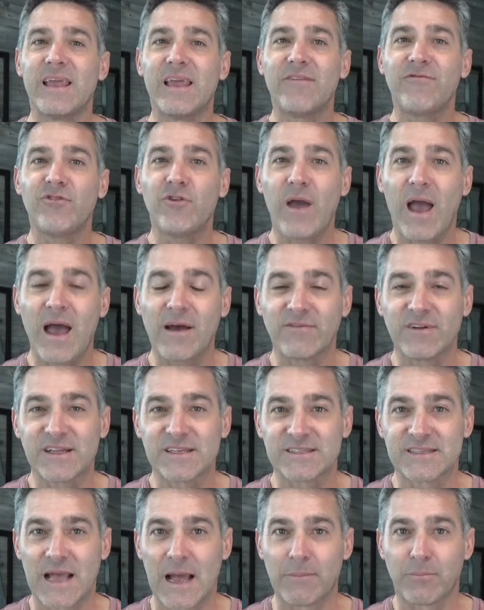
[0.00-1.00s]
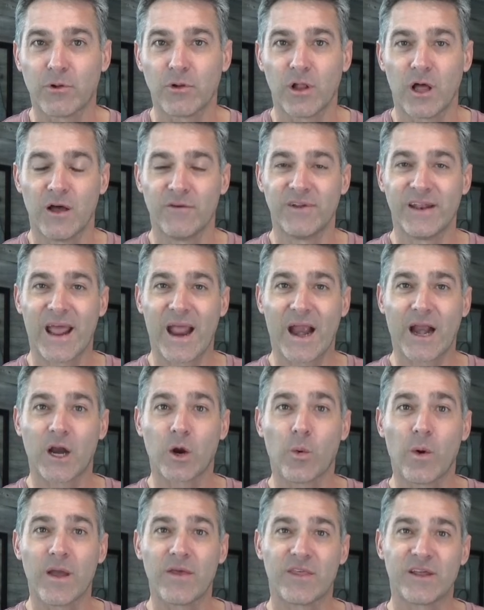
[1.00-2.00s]
If you have an example of an
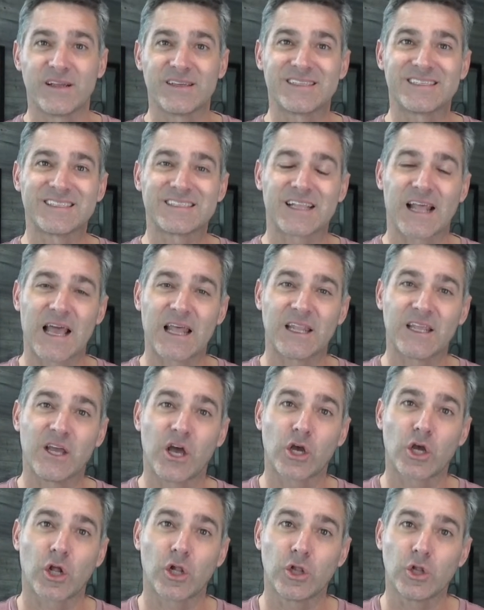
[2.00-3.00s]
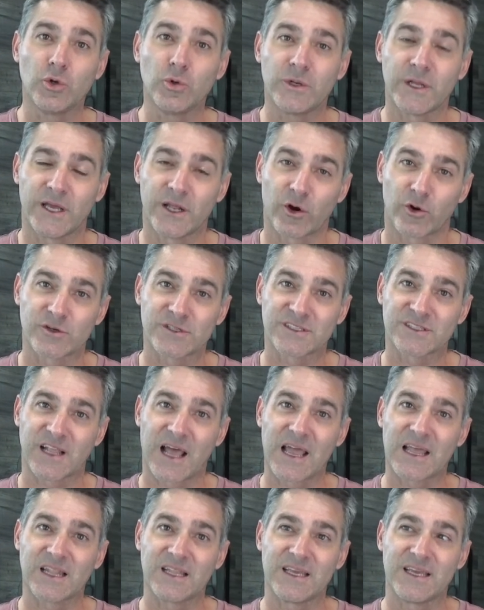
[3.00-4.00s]
airway that is slightly occluded or
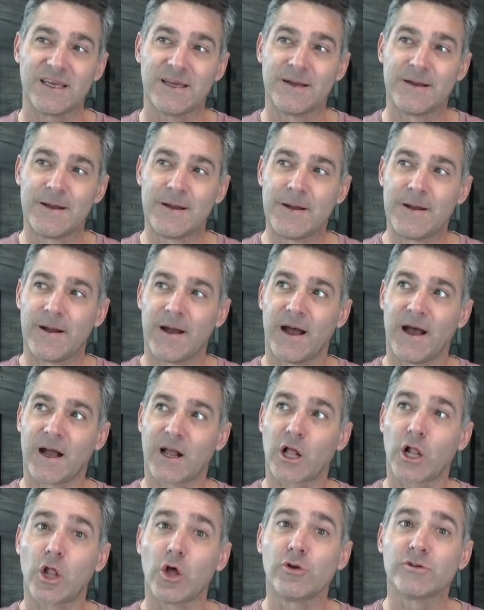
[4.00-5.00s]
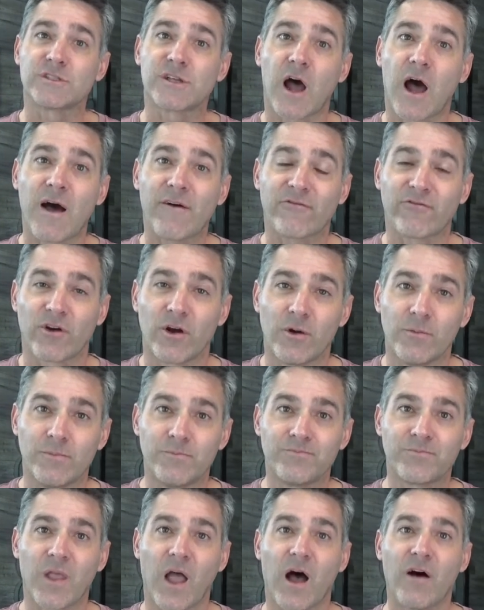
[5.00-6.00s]
slightly uh, closed off
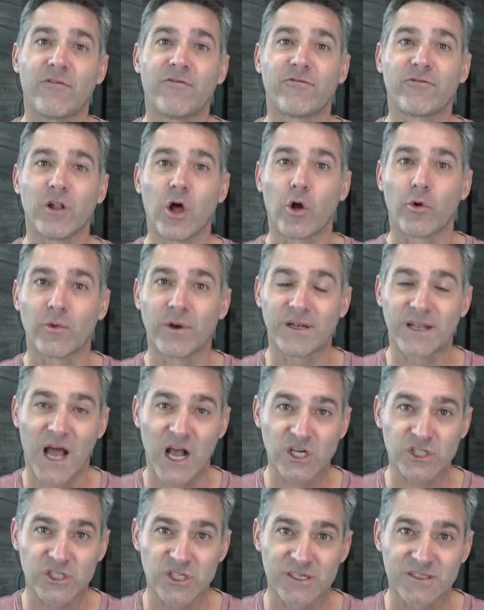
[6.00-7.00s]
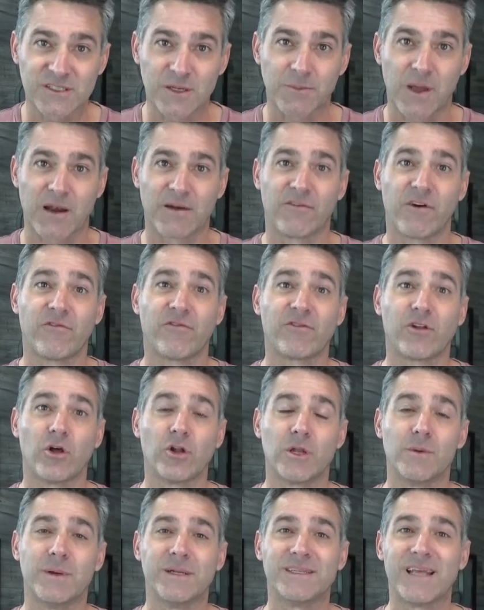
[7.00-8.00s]
from a flow reduction, some kind of a flow
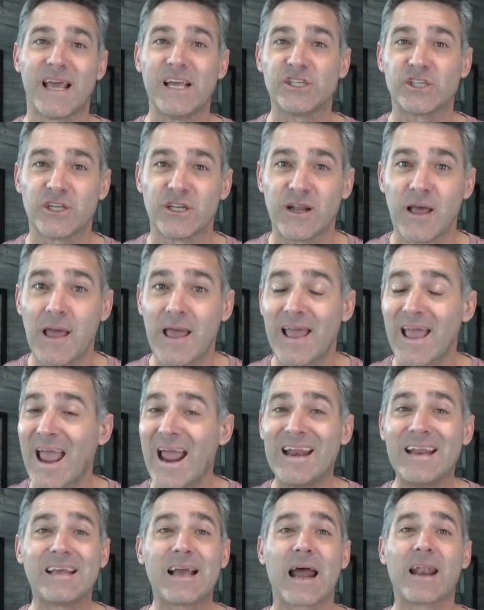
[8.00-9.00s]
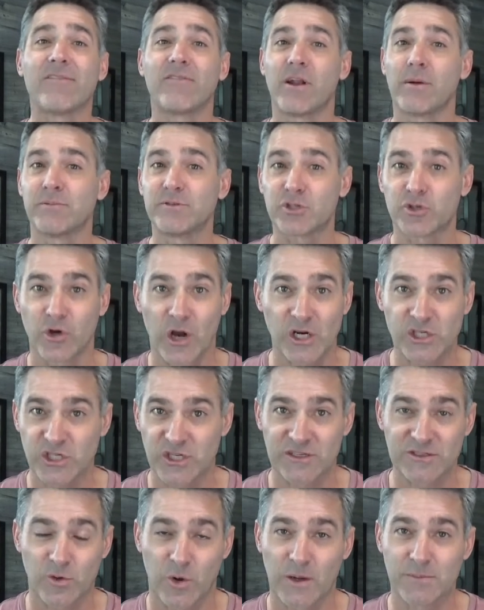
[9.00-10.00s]
limitation, any kind of an
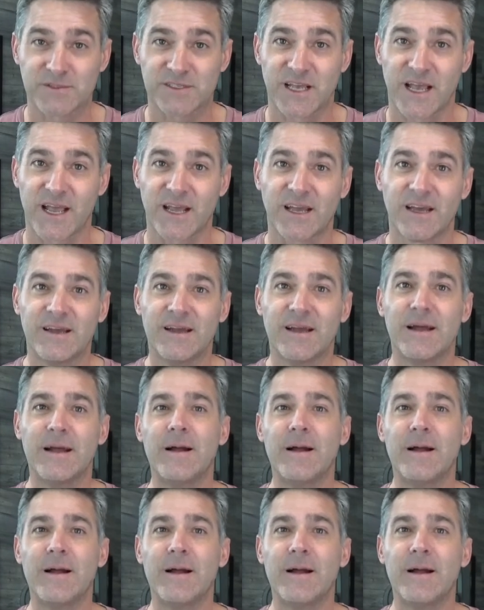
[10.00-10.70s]
obstruction is what I'm saying,